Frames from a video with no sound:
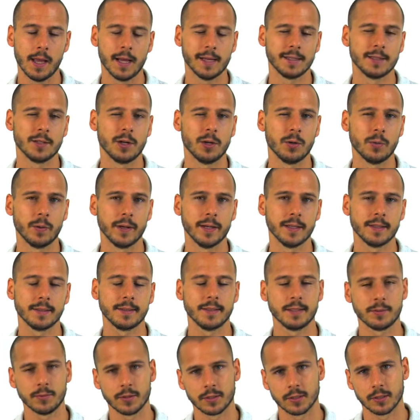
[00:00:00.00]
As always,
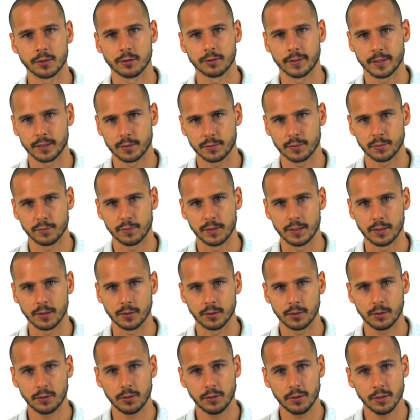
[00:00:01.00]
this was Andreas for
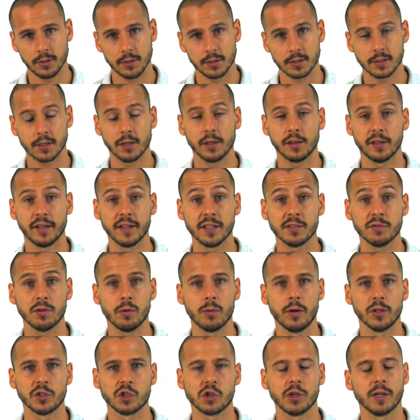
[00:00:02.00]
Physio Tutors. Thanks for
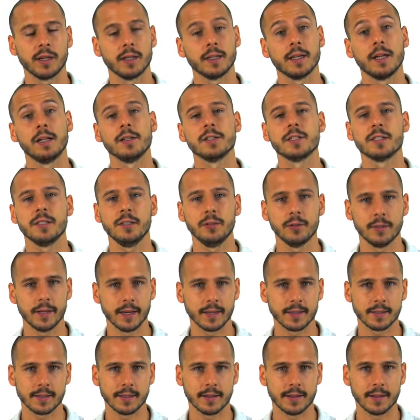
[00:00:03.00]
watching and I'll see you
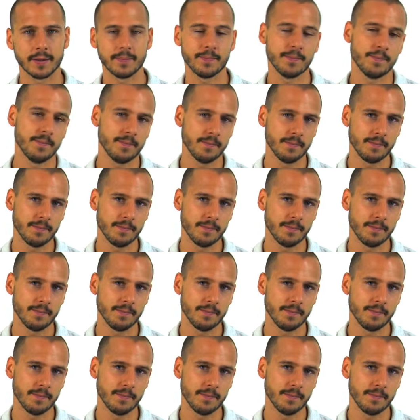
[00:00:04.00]
next time.